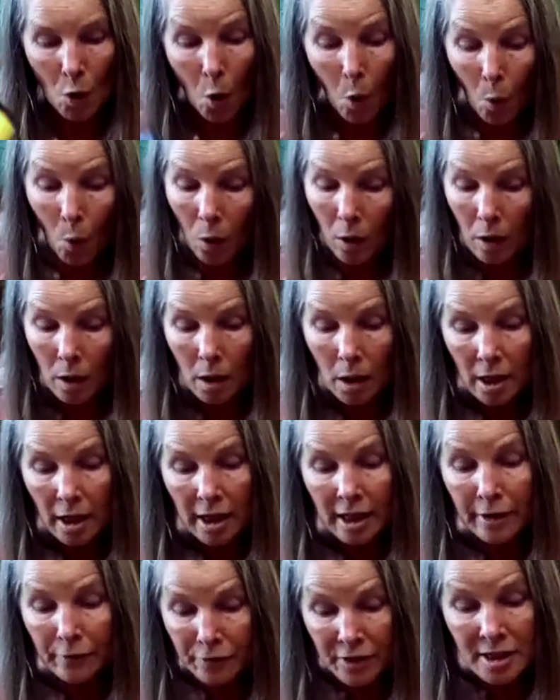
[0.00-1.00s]
Or
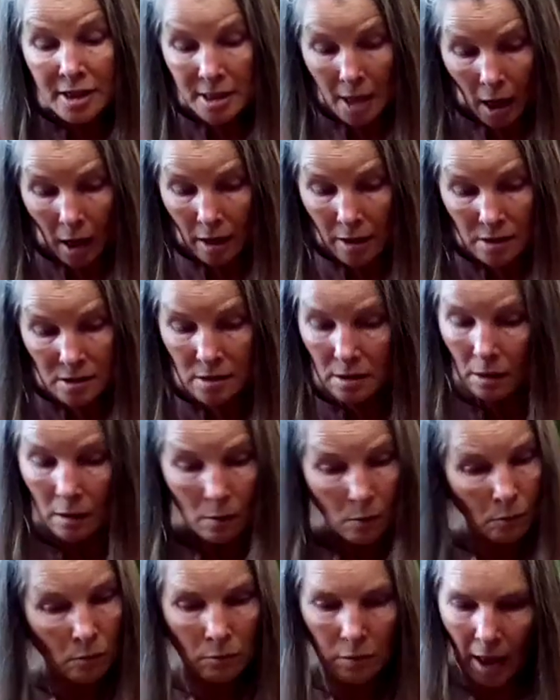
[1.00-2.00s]
if it does,
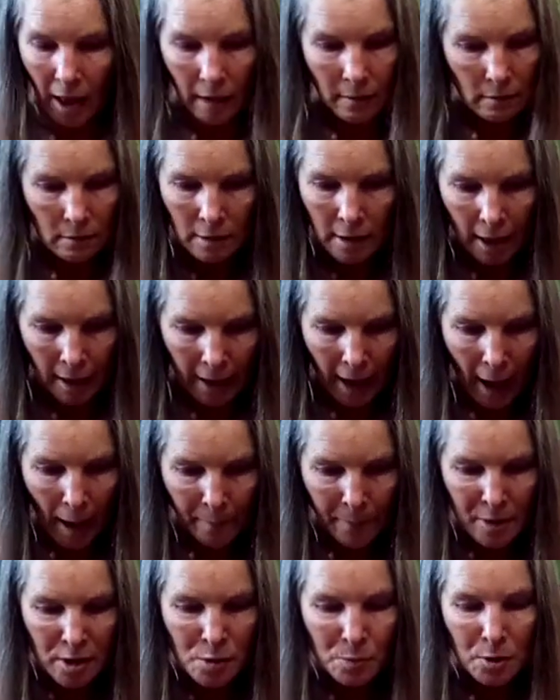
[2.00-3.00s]
that
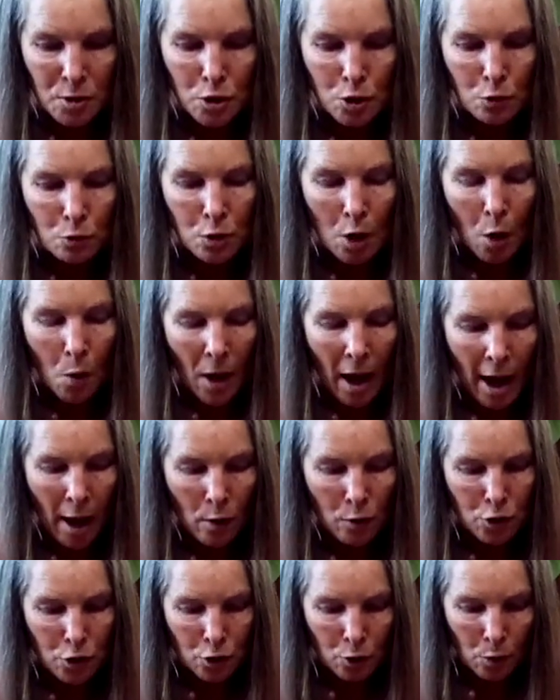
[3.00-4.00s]
happens, but you know
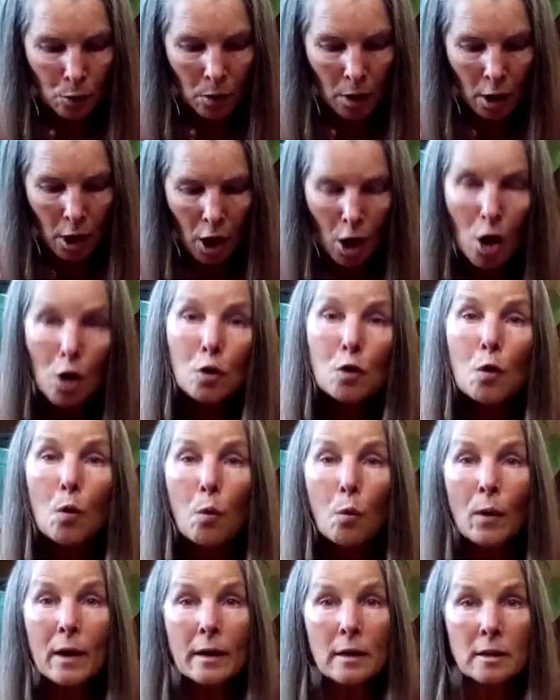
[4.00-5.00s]
how to
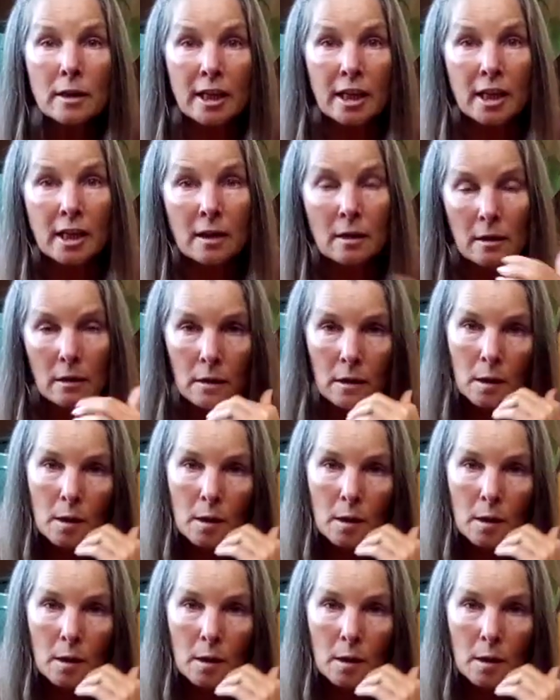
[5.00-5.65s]
quickly